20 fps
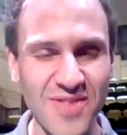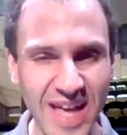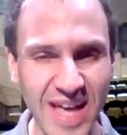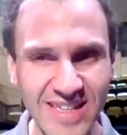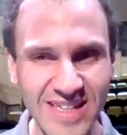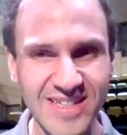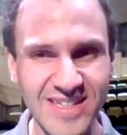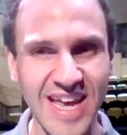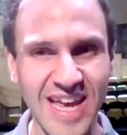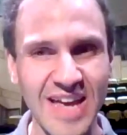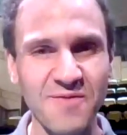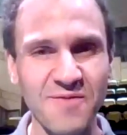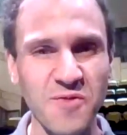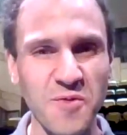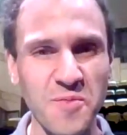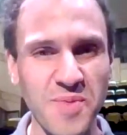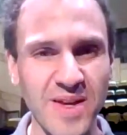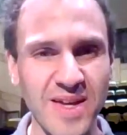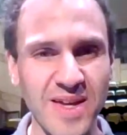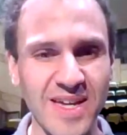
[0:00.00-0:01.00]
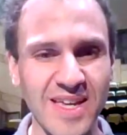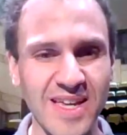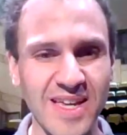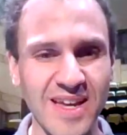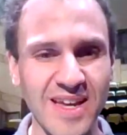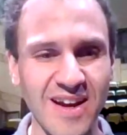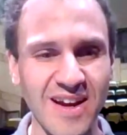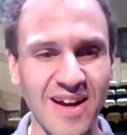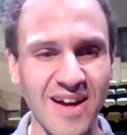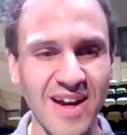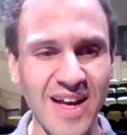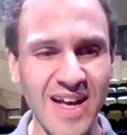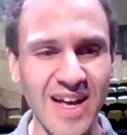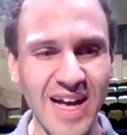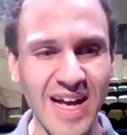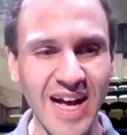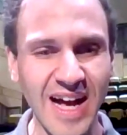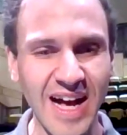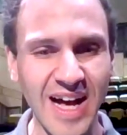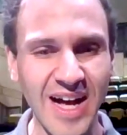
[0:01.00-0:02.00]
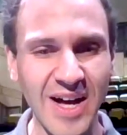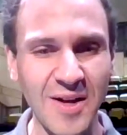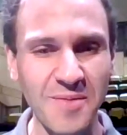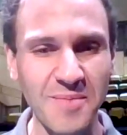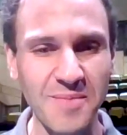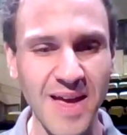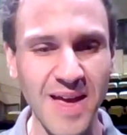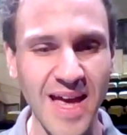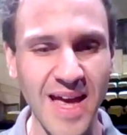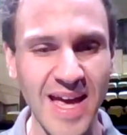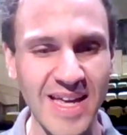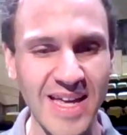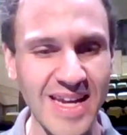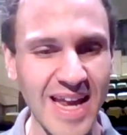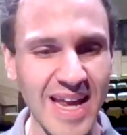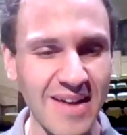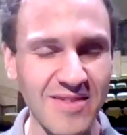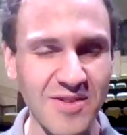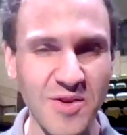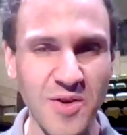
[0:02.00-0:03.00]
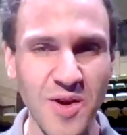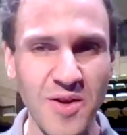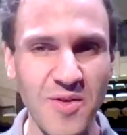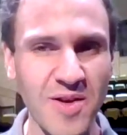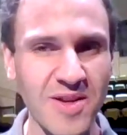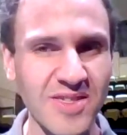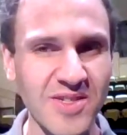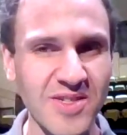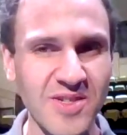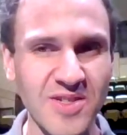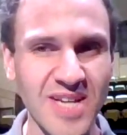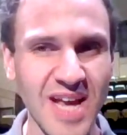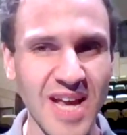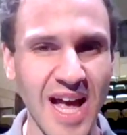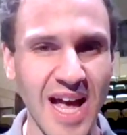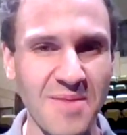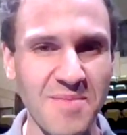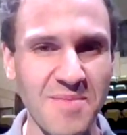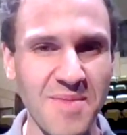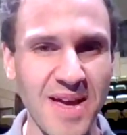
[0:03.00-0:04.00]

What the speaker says: Thanks again for being here, and have a great rest of your time,